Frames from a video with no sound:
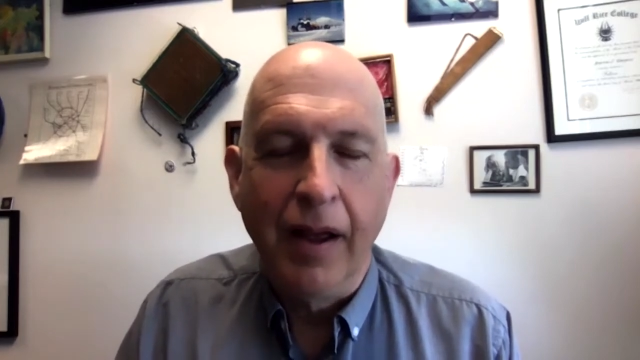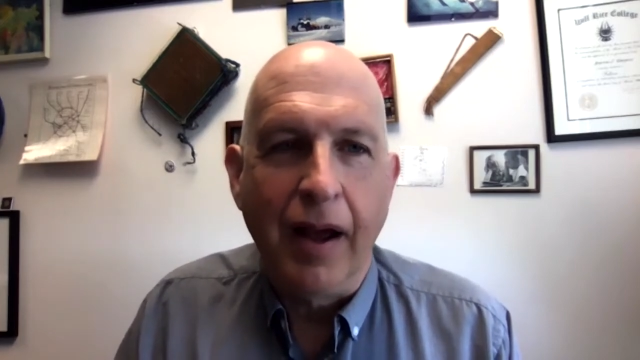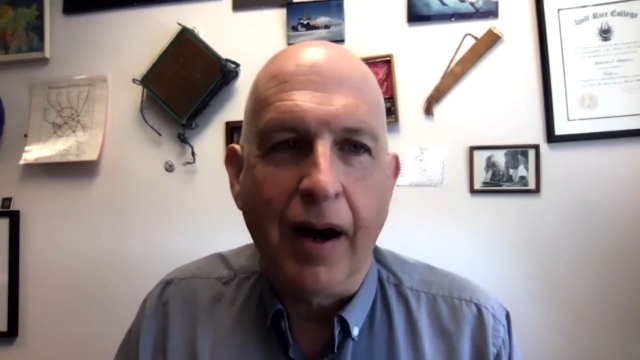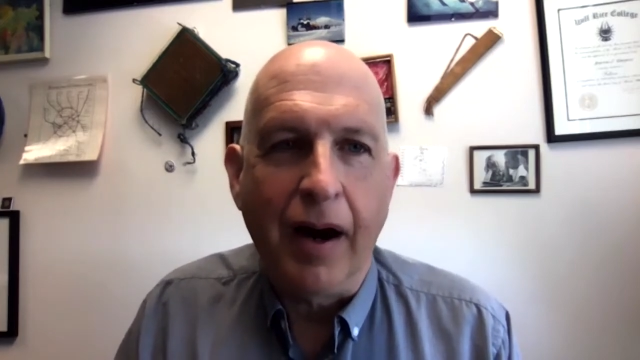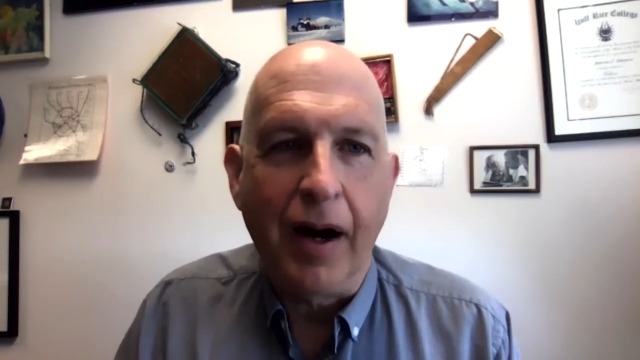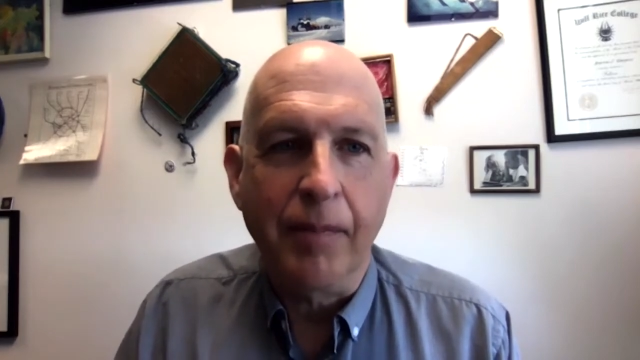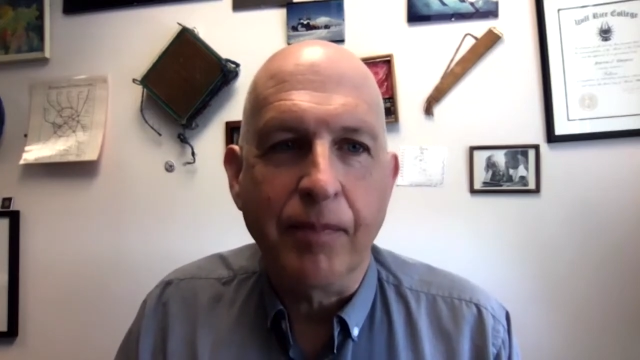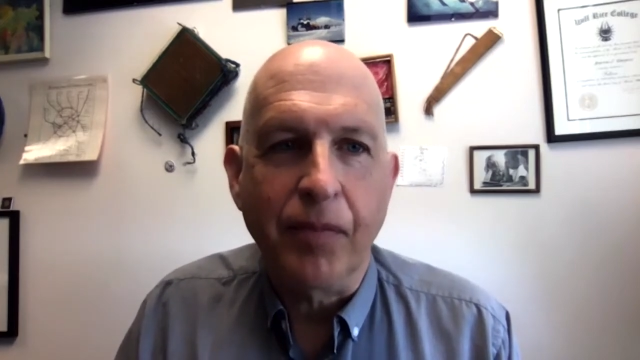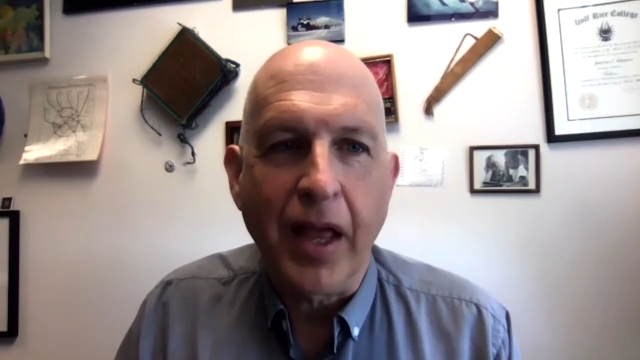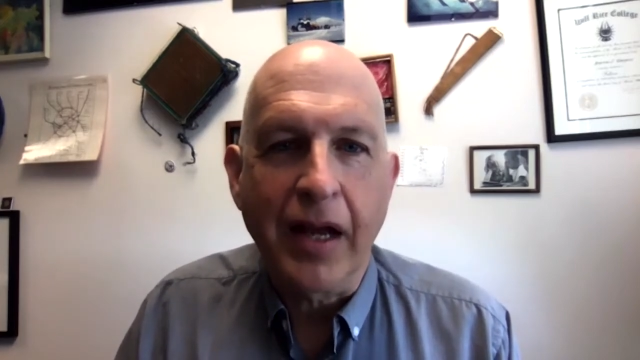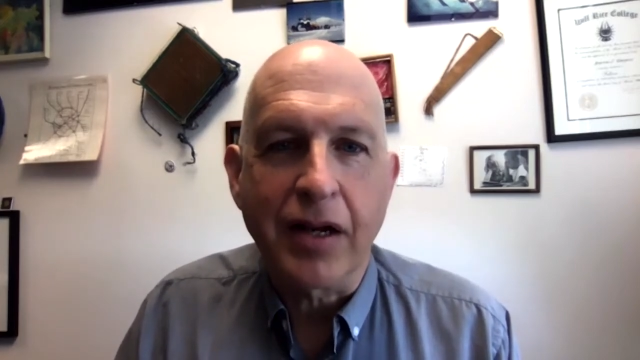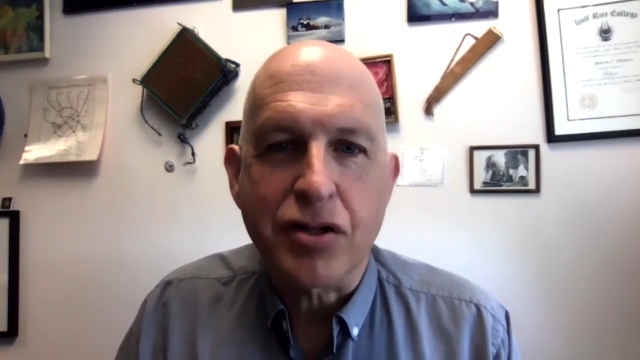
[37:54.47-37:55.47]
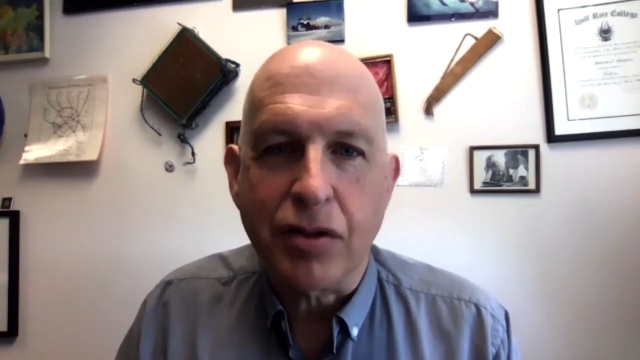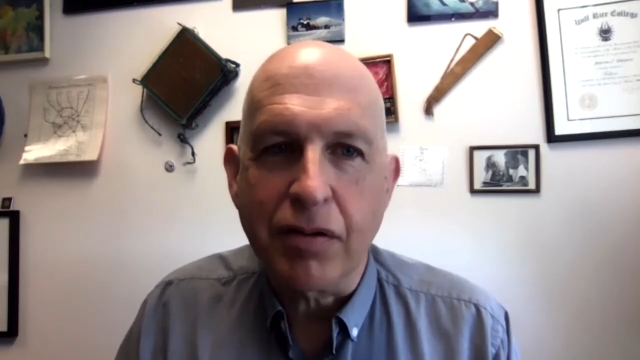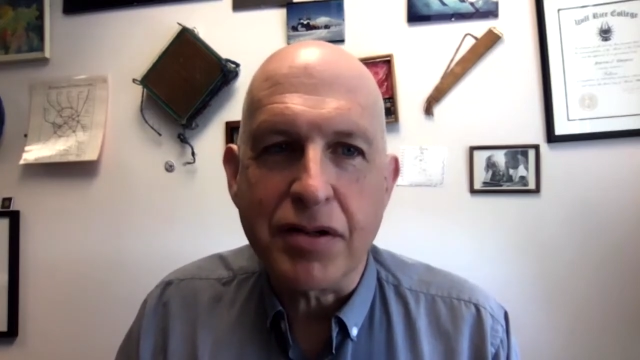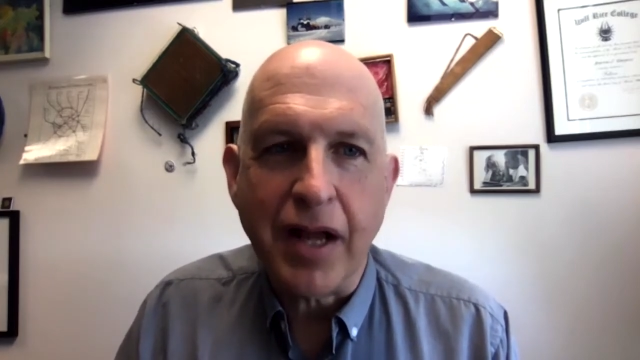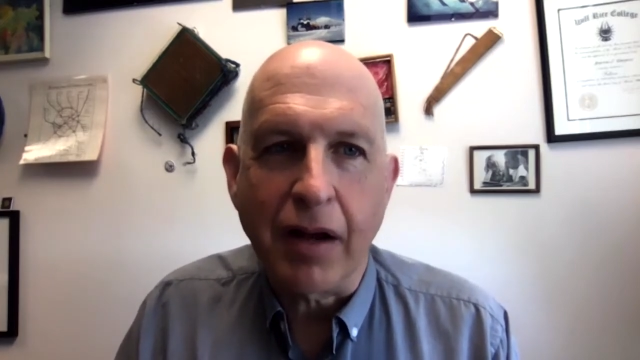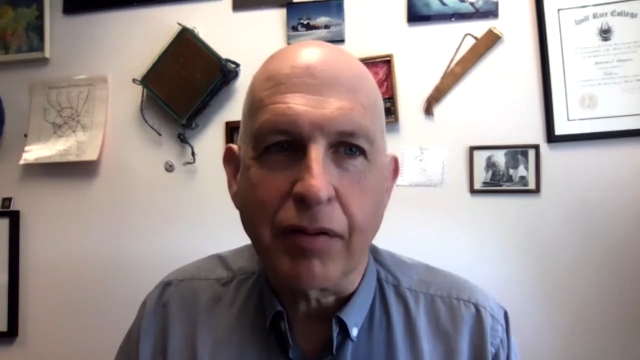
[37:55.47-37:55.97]
And it
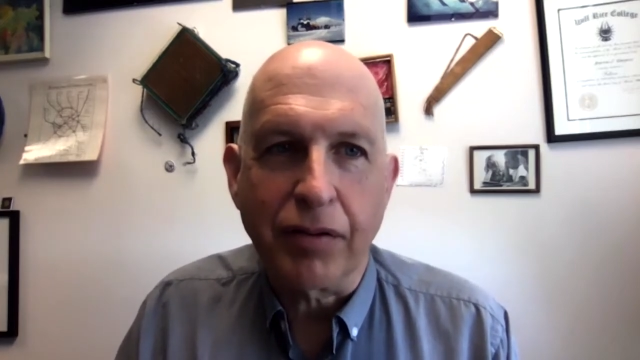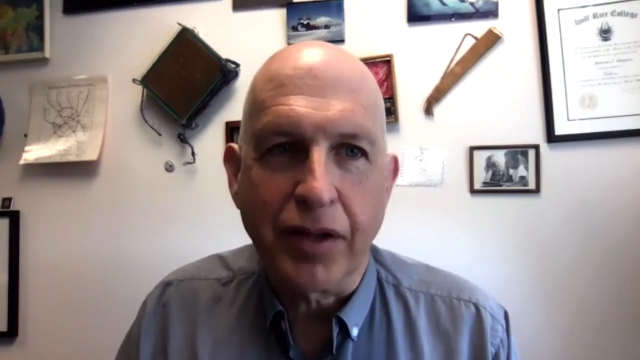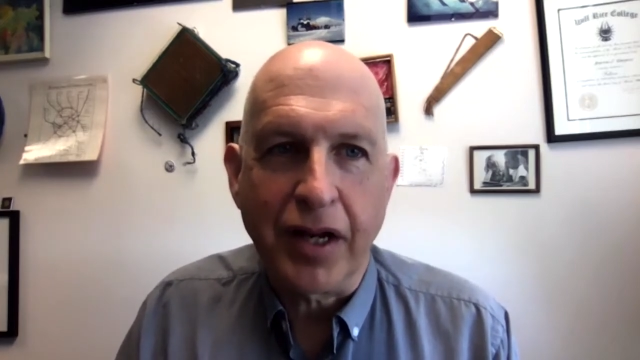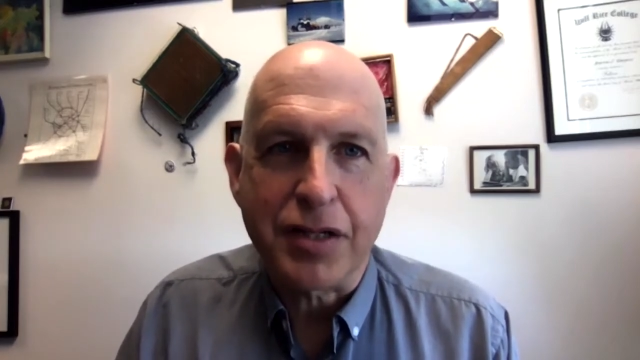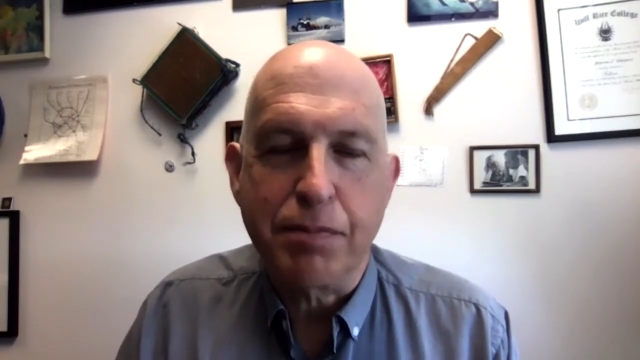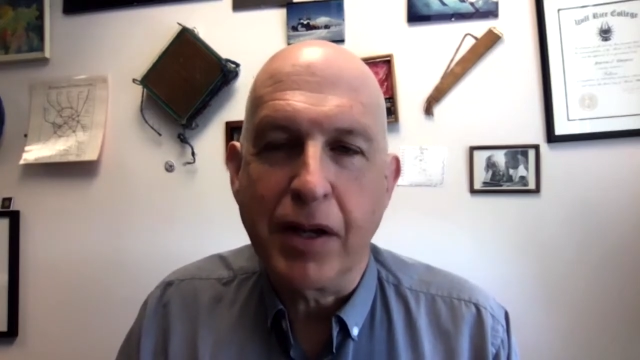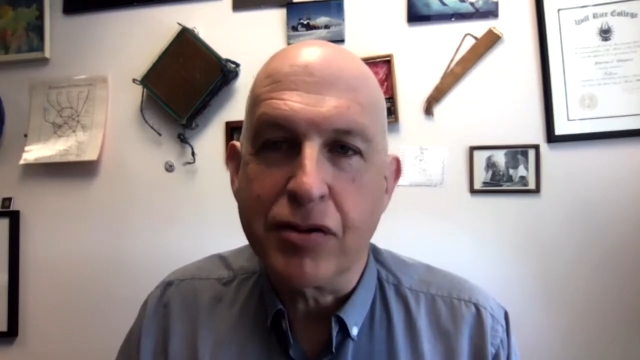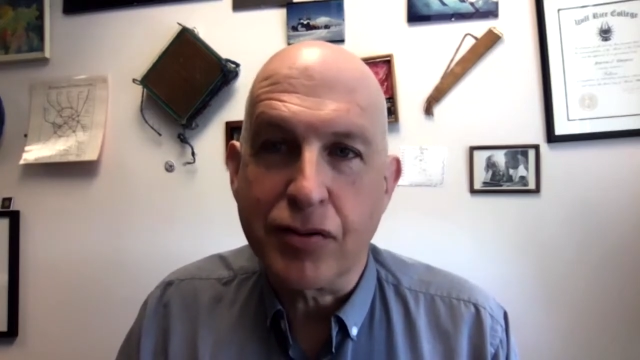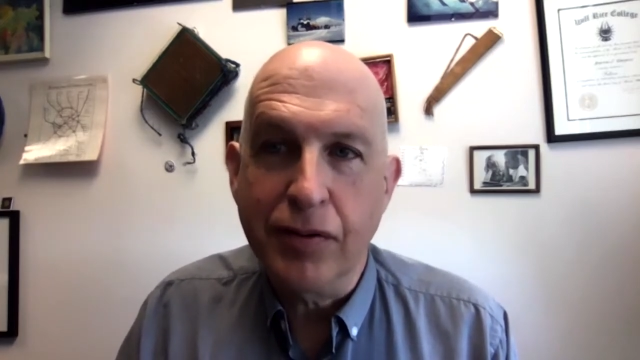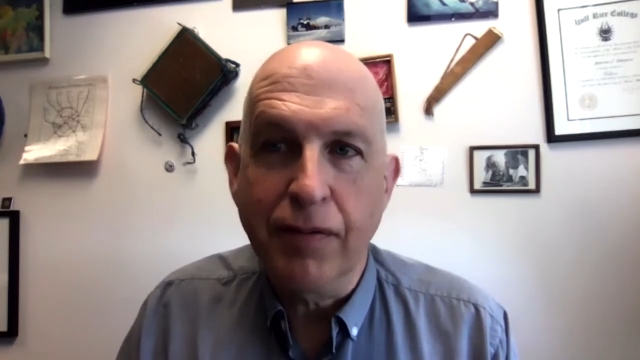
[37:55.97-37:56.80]
turns out that it's been true